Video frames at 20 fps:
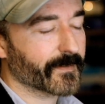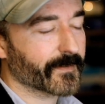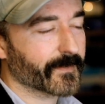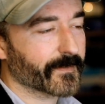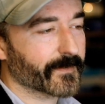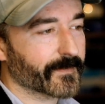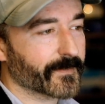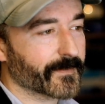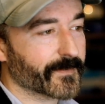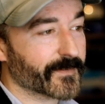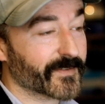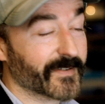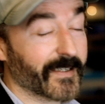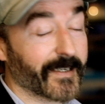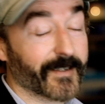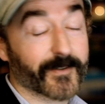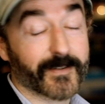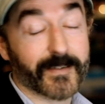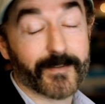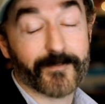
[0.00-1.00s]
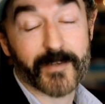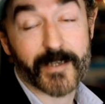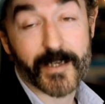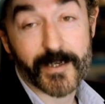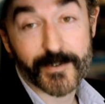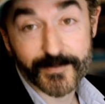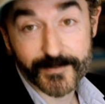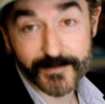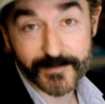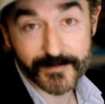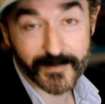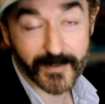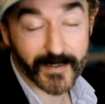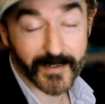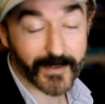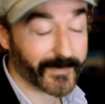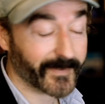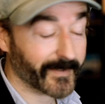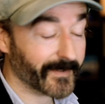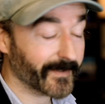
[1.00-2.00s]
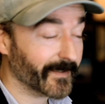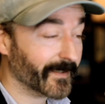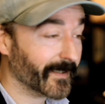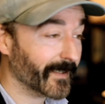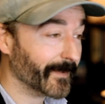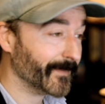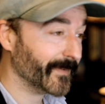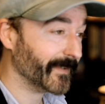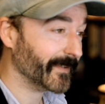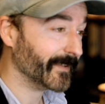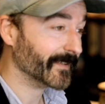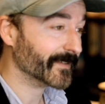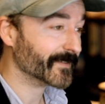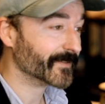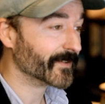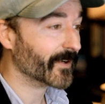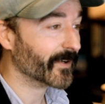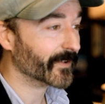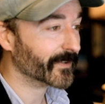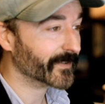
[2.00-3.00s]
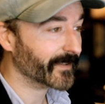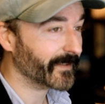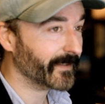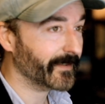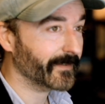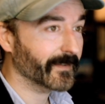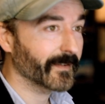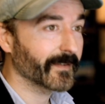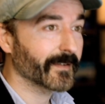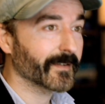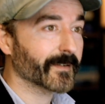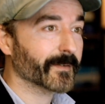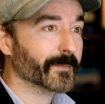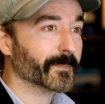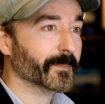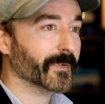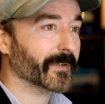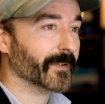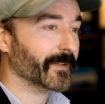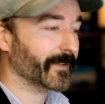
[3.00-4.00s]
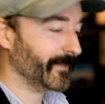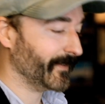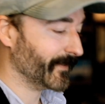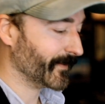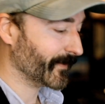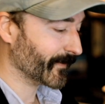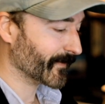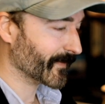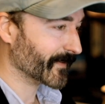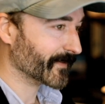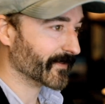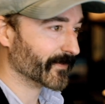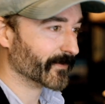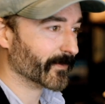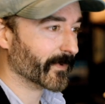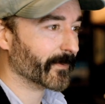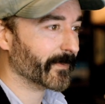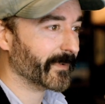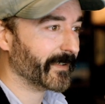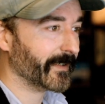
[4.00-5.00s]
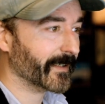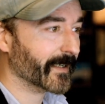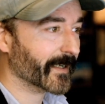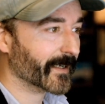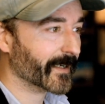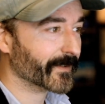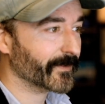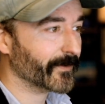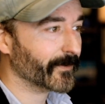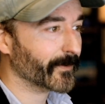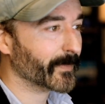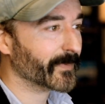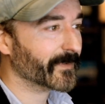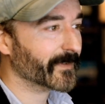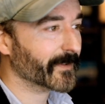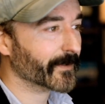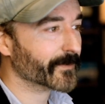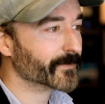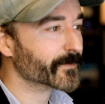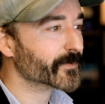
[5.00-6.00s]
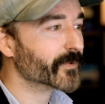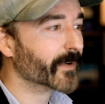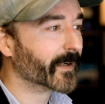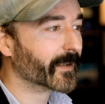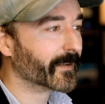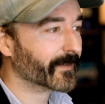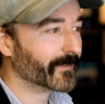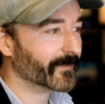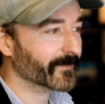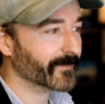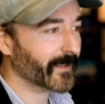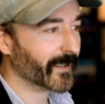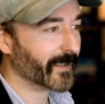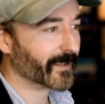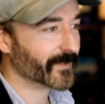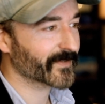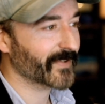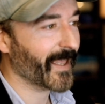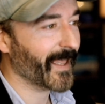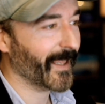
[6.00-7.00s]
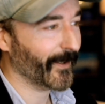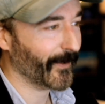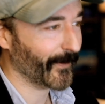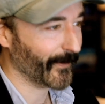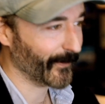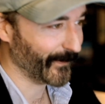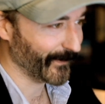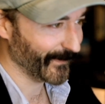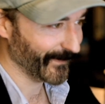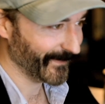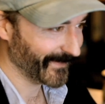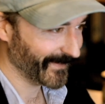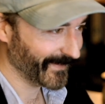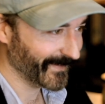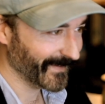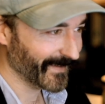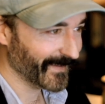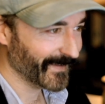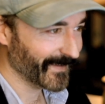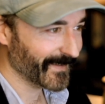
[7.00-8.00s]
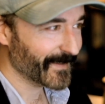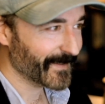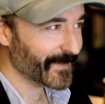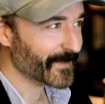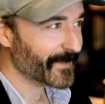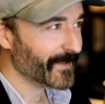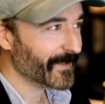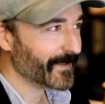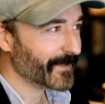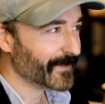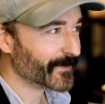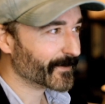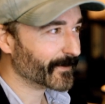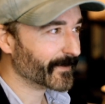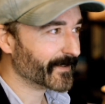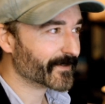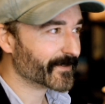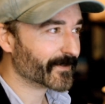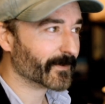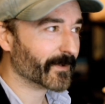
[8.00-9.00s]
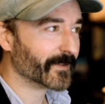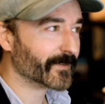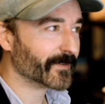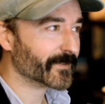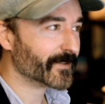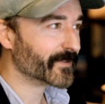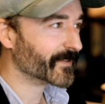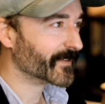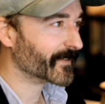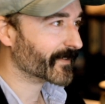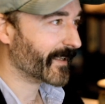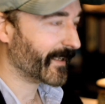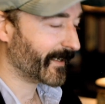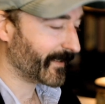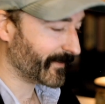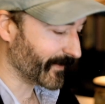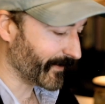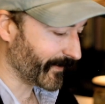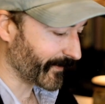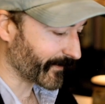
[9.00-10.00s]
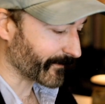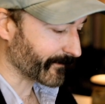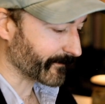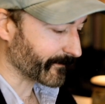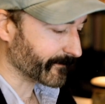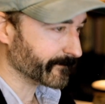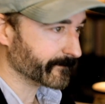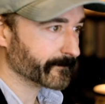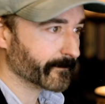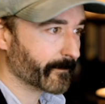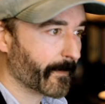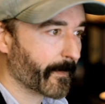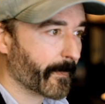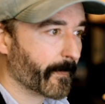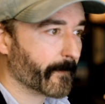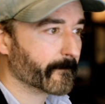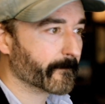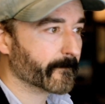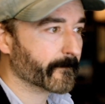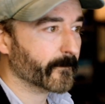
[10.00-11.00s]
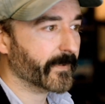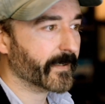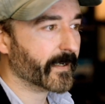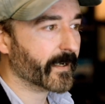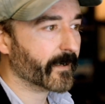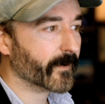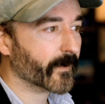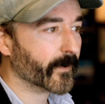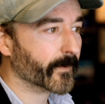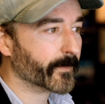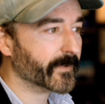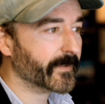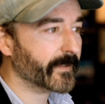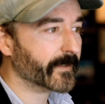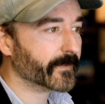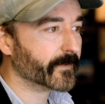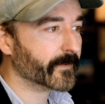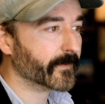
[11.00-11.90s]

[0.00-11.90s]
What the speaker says: standard deviation. I mean, it's ugly, but you know, this is what we got to do to trick Excel. So let's just get it done. We got our predictor,